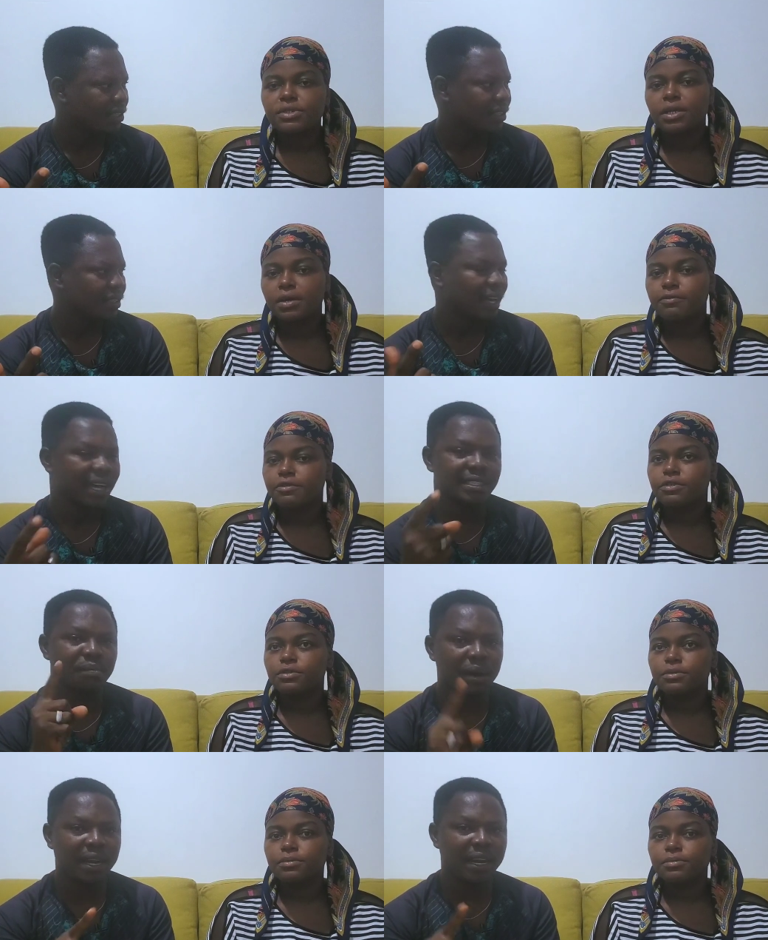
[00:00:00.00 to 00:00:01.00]
Speaker 1: Yeah. As a
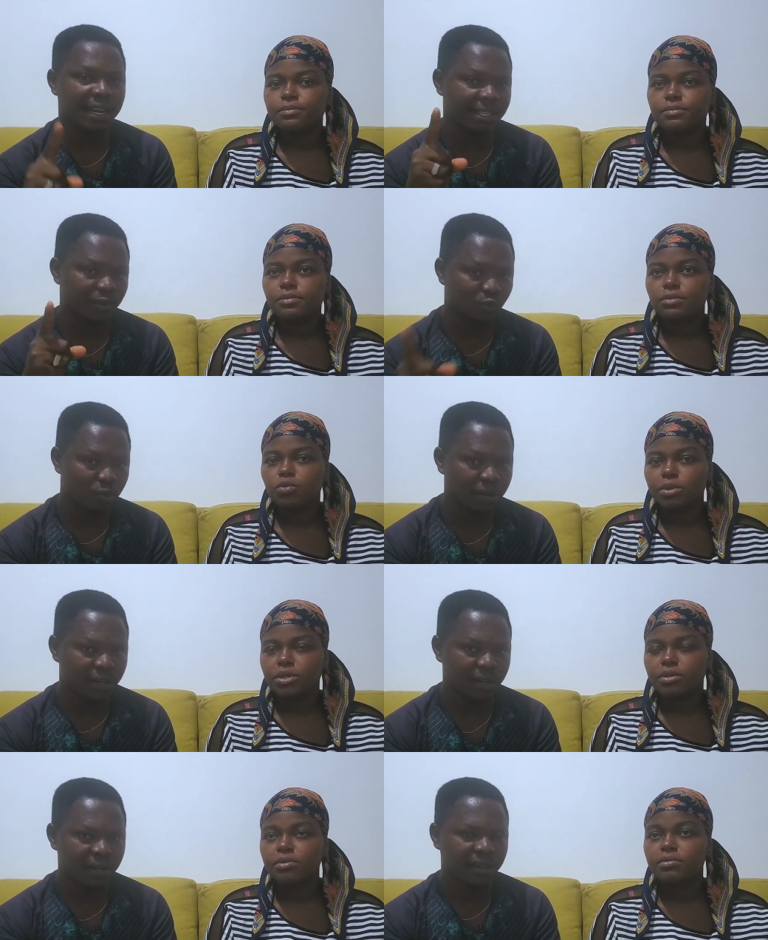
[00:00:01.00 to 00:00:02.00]
man and as a
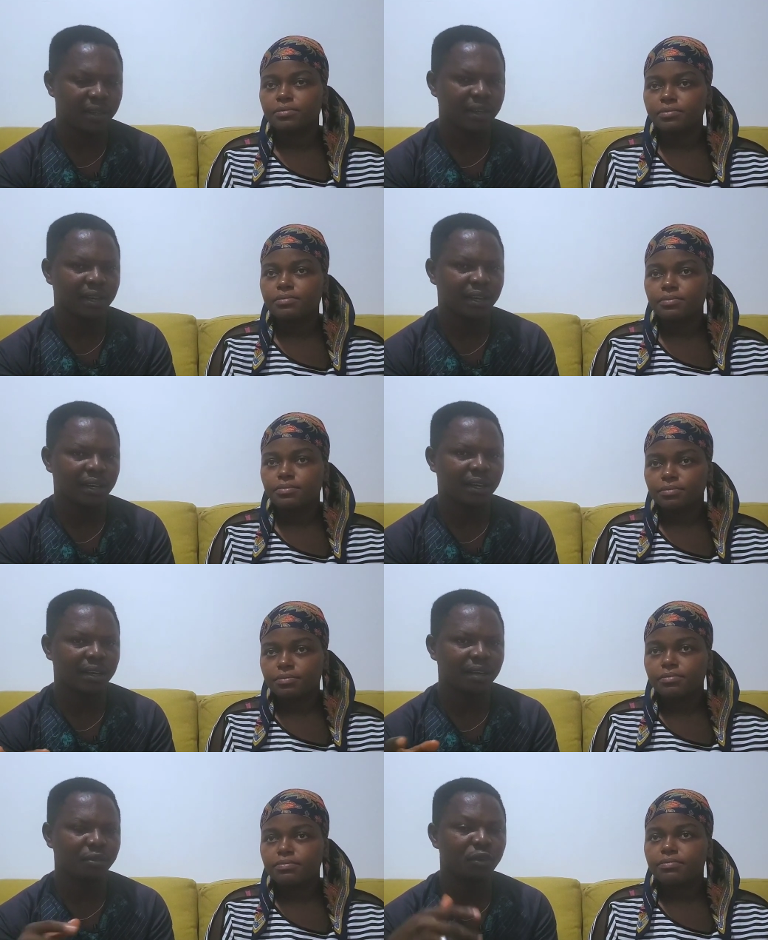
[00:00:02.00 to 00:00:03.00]
woman. Uh-huh.
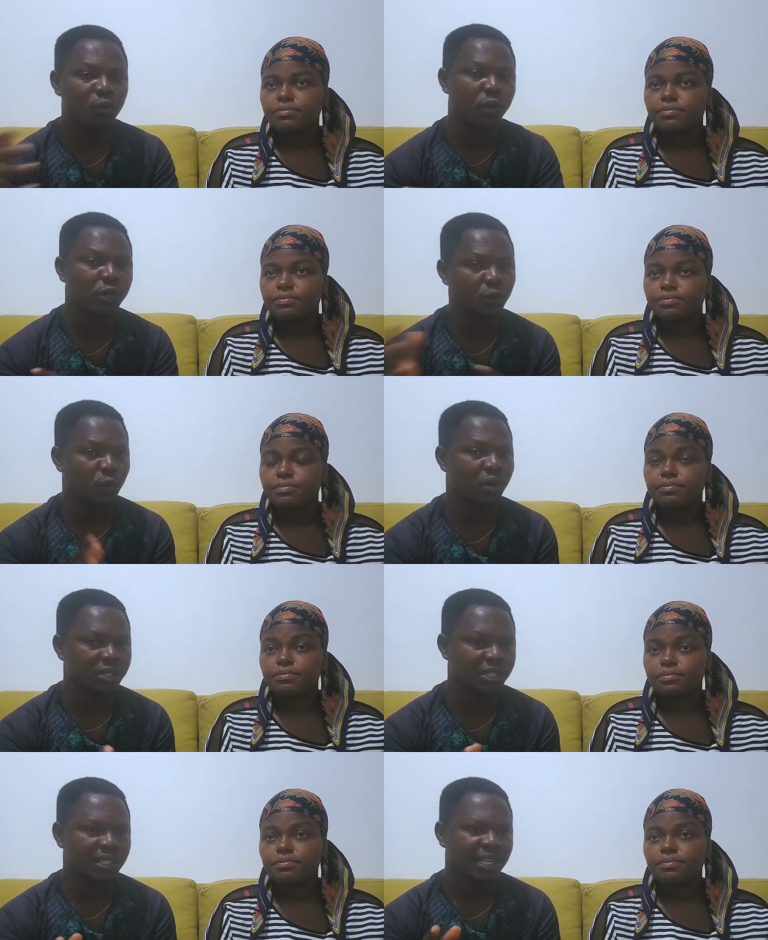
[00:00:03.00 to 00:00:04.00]
If you don't know what you
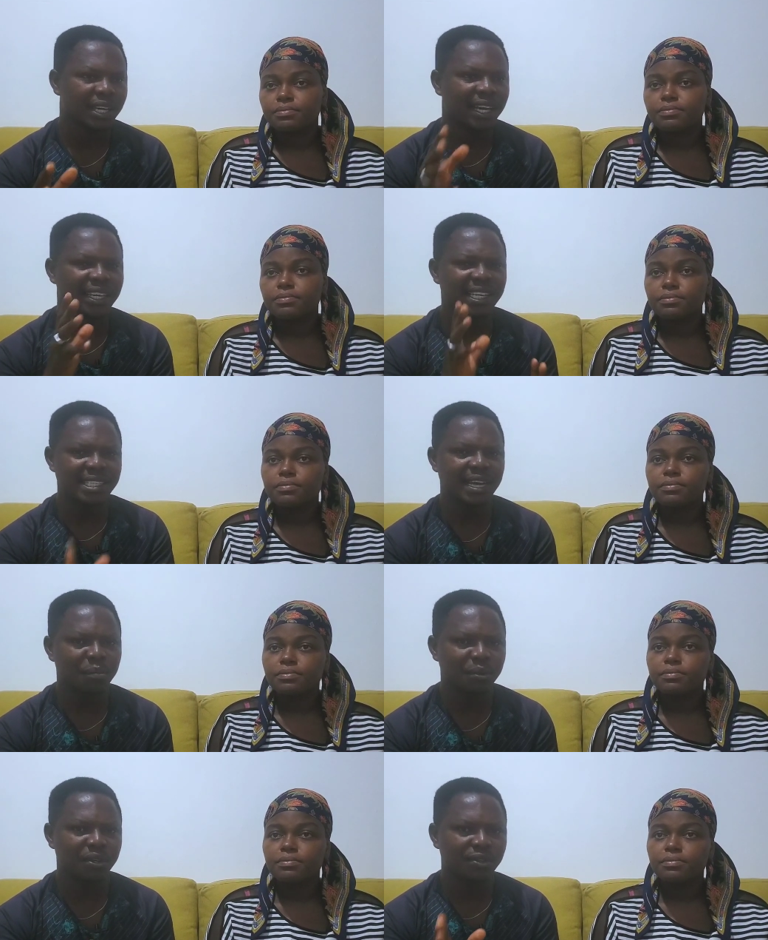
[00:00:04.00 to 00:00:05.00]
want and this
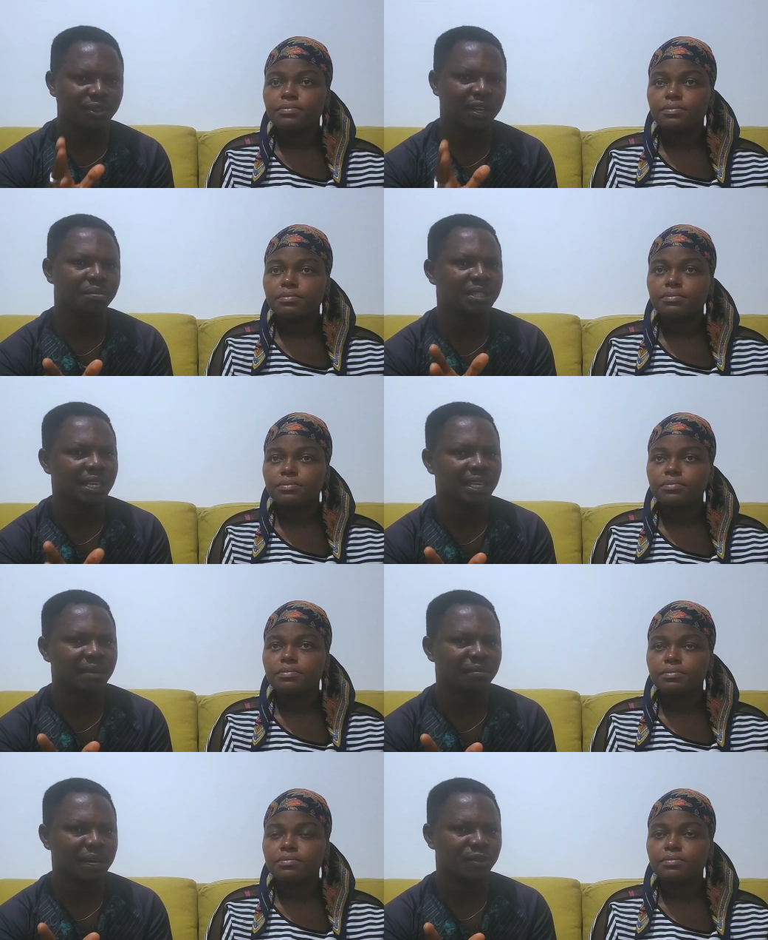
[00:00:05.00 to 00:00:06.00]
happen, you can be taken
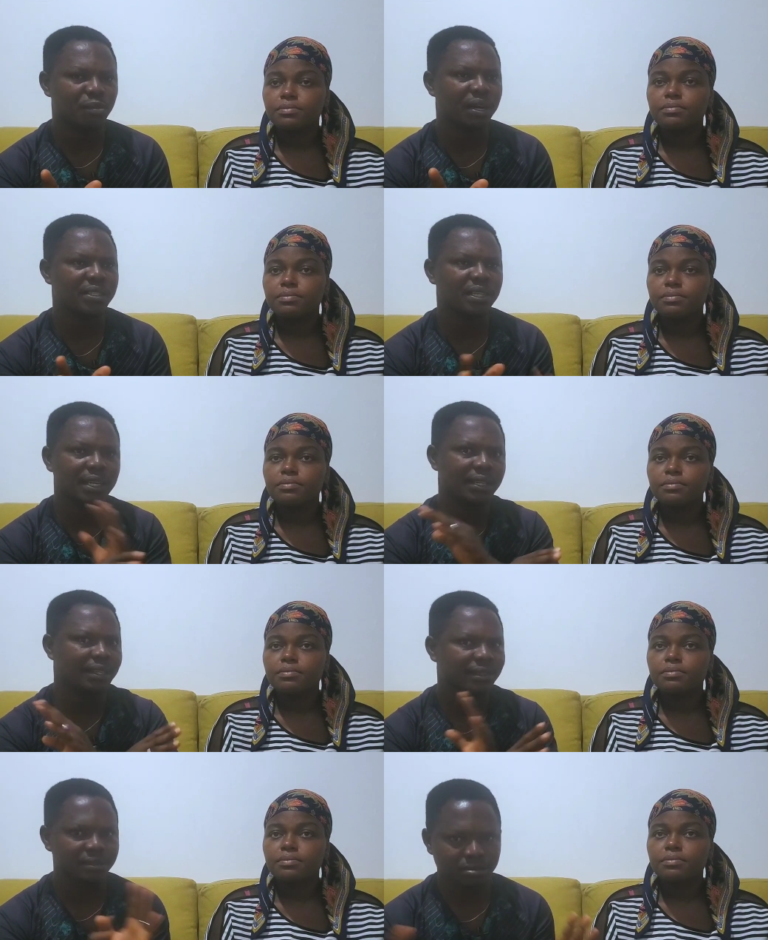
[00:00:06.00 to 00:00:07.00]
by surprise and
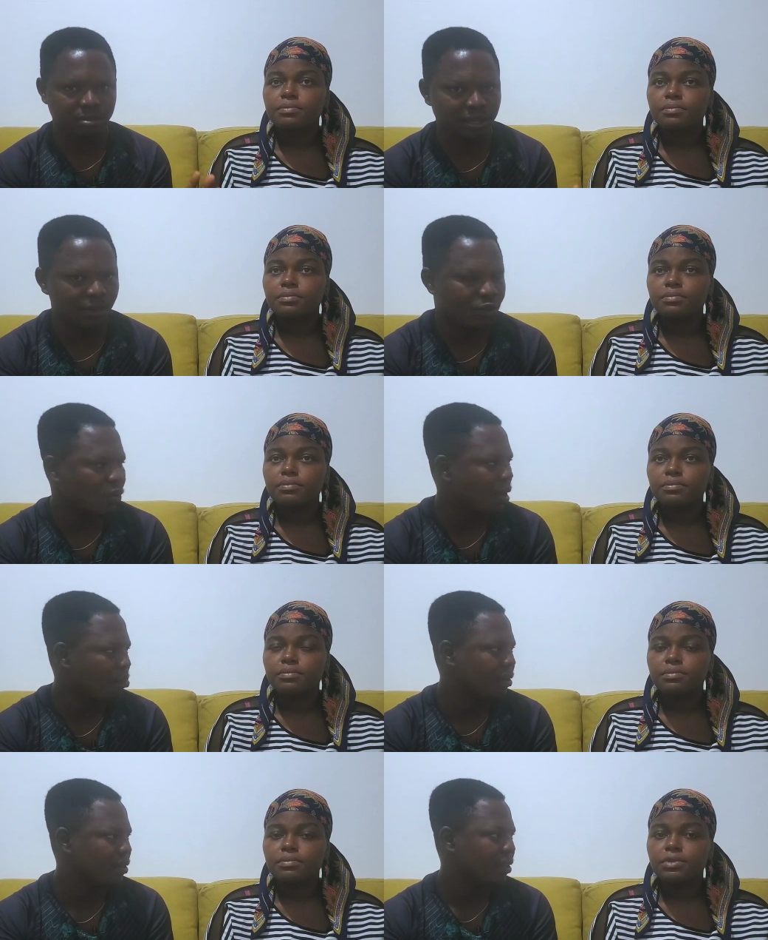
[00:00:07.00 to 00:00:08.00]
a lot will
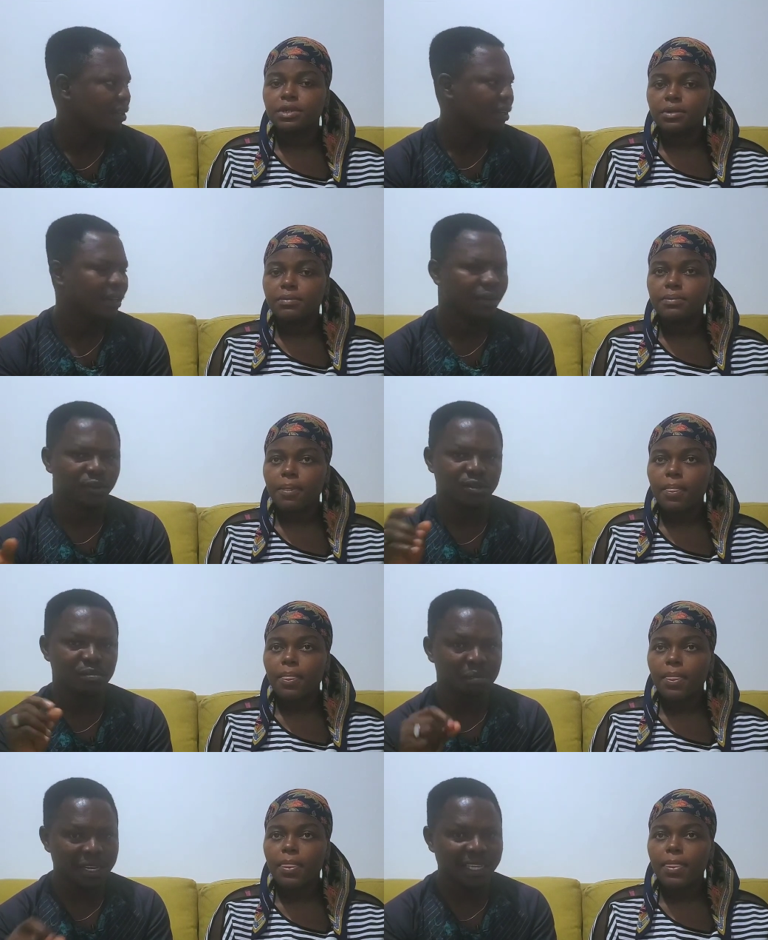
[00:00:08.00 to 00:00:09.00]
happen. Because
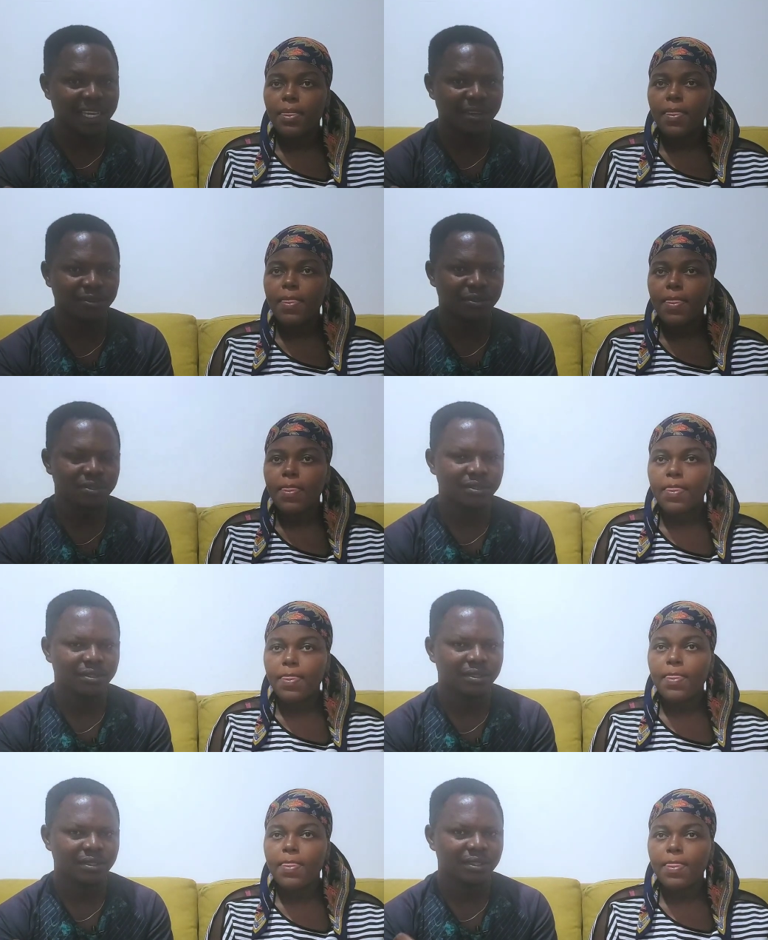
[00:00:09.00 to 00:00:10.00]
money counts
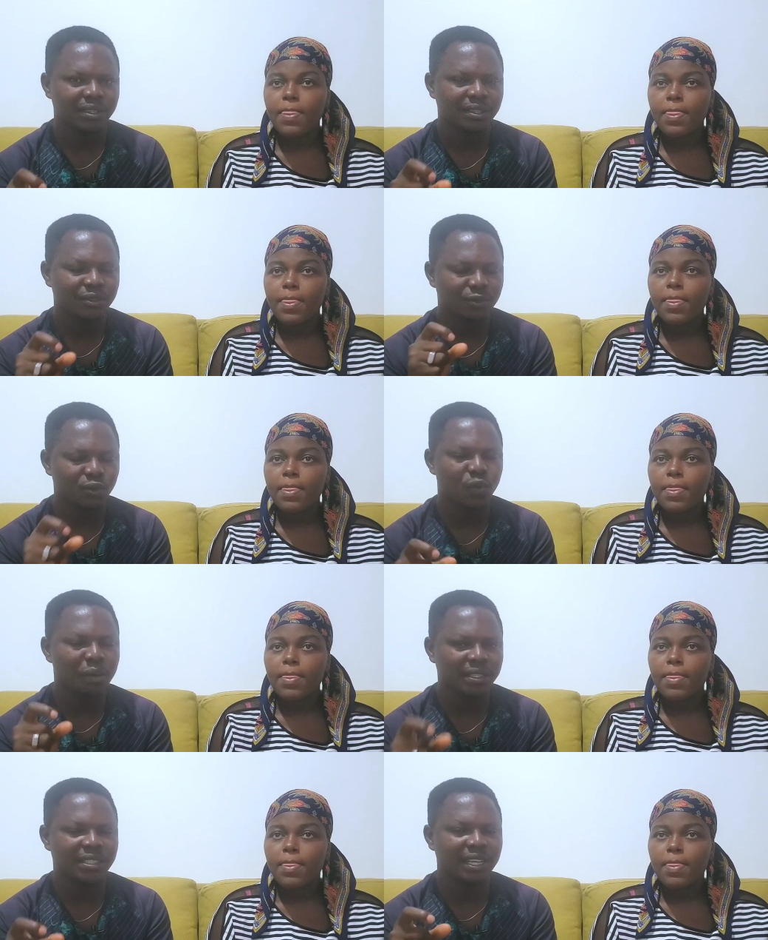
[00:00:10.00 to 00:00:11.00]
mm-hmm. so
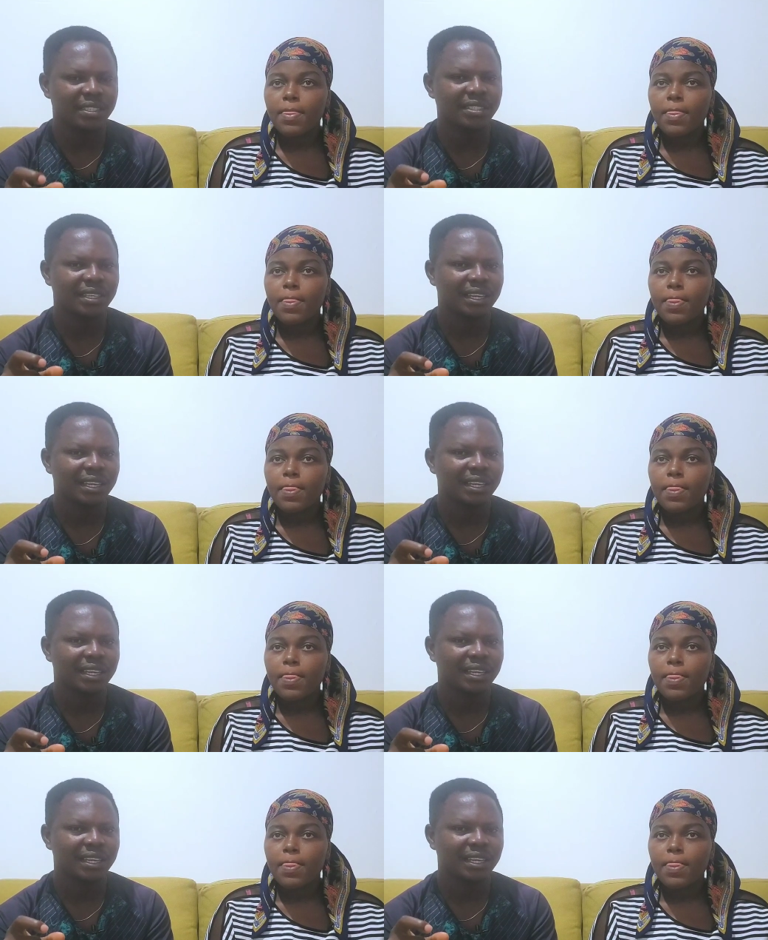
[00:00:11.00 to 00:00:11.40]
much that